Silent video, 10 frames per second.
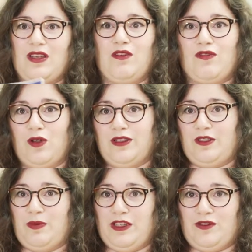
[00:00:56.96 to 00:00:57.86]
of all the
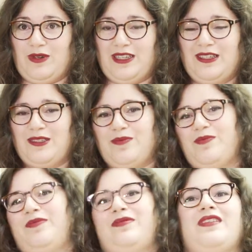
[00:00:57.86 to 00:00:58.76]
space treaties.
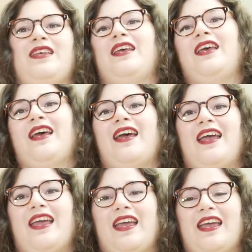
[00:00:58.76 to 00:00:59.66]

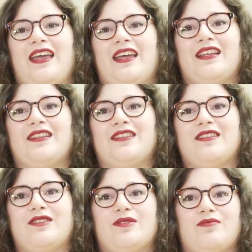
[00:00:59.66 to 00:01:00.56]

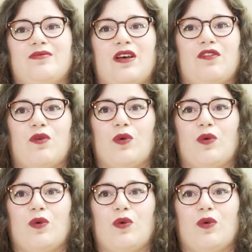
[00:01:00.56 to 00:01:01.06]
And of